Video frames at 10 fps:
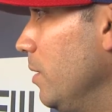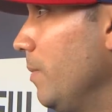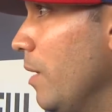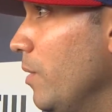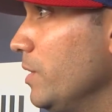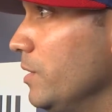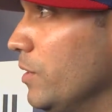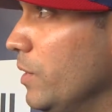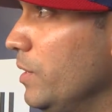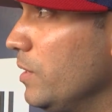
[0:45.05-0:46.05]
Um, I wasn't
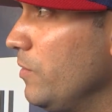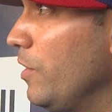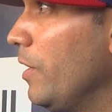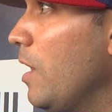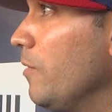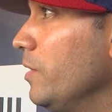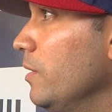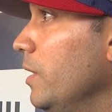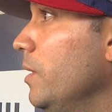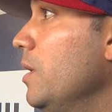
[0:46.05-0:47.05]
doing this very often
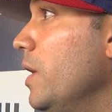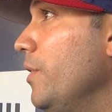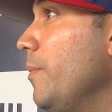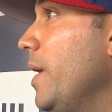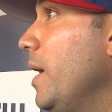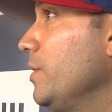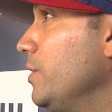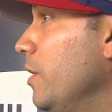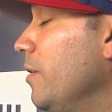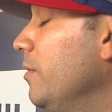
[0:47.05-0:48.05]
in the past,
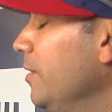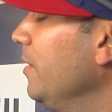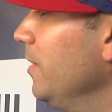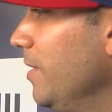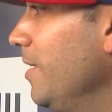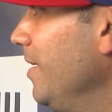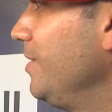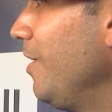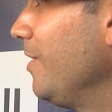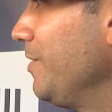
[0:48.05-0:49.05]
so
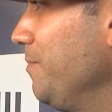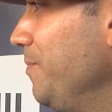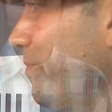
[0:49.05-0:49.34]
it's awesome.